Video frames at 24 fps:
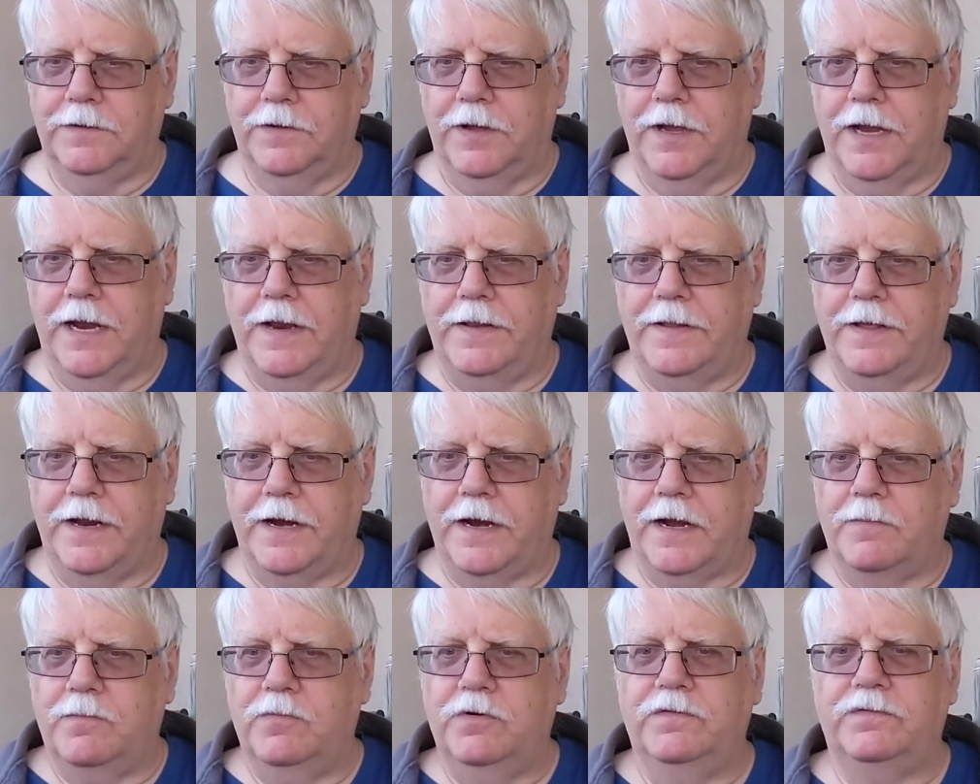And then
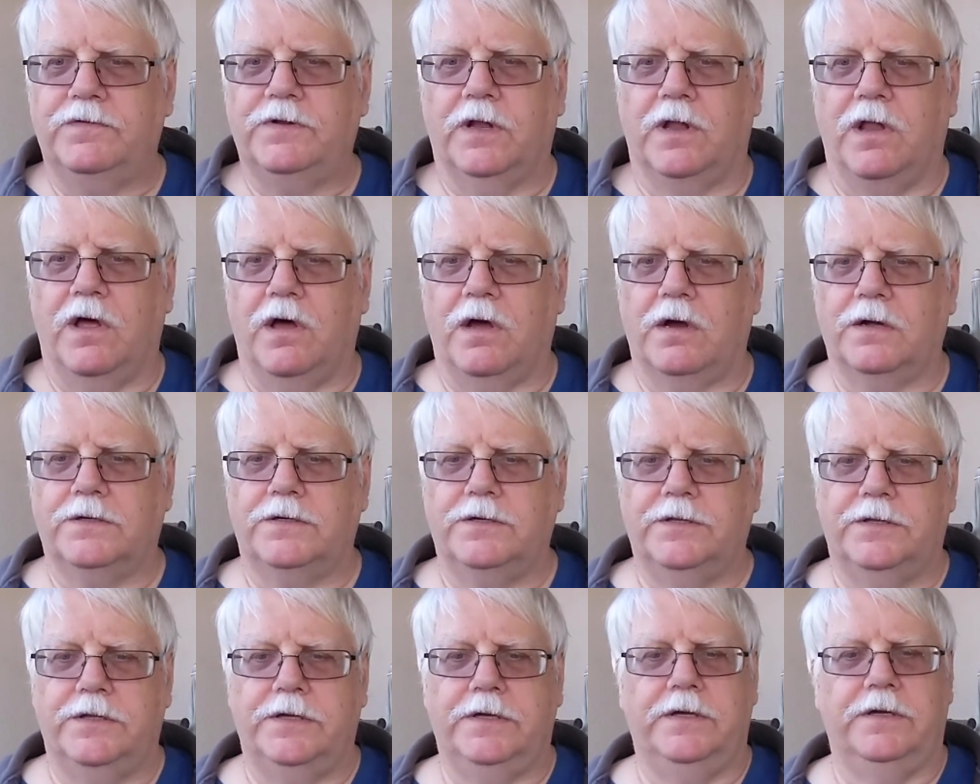I moved along
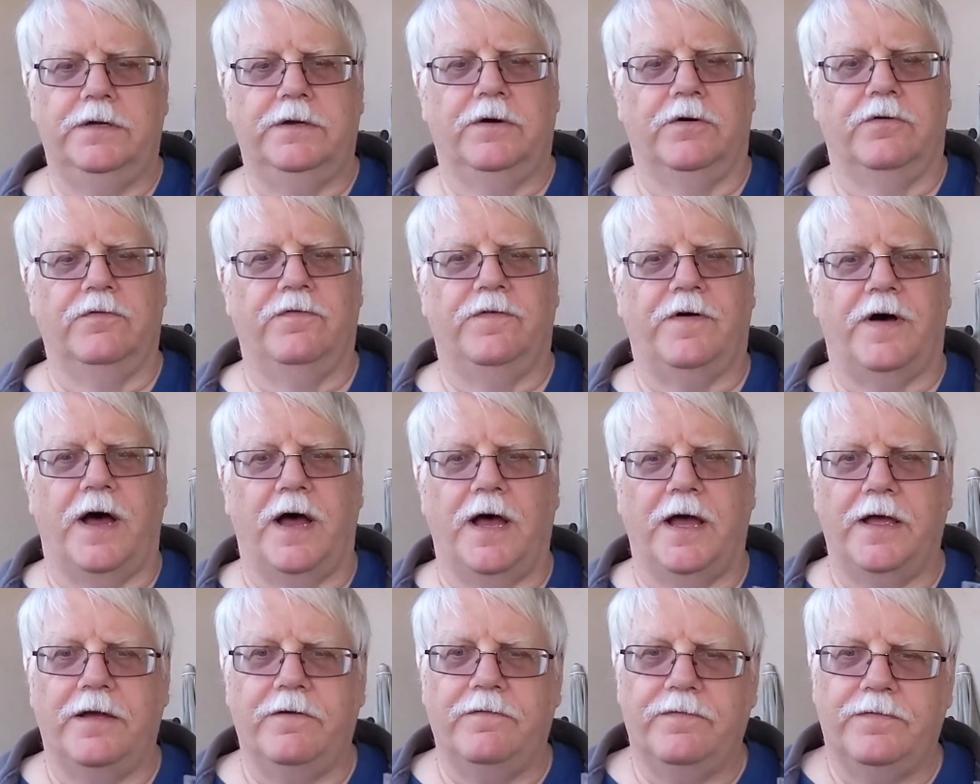to the
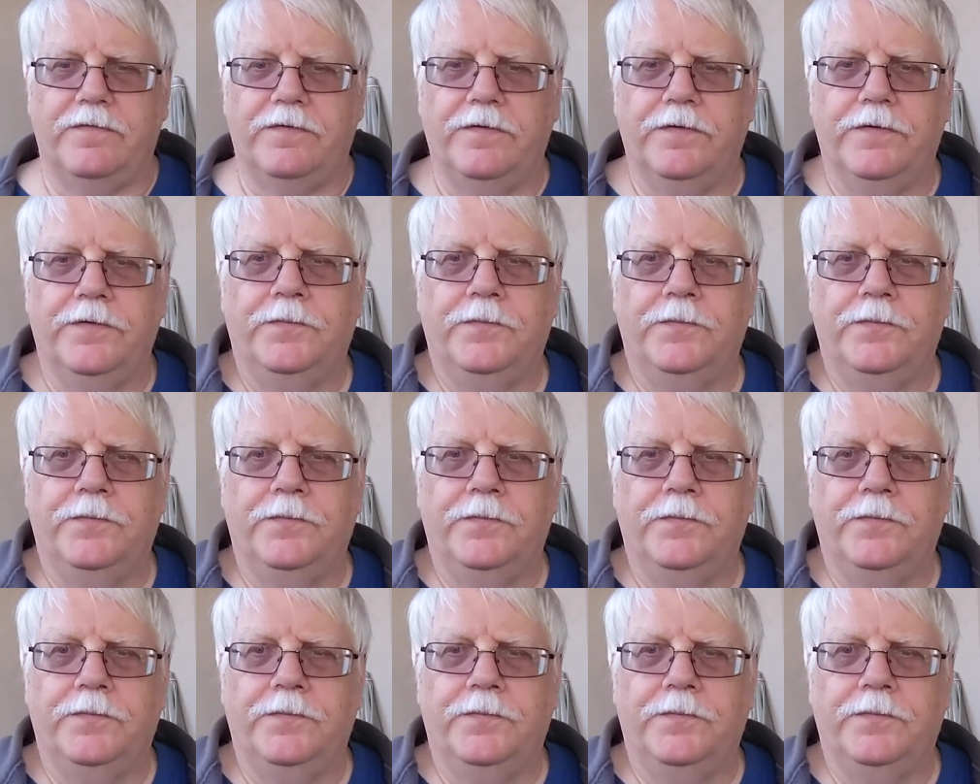05.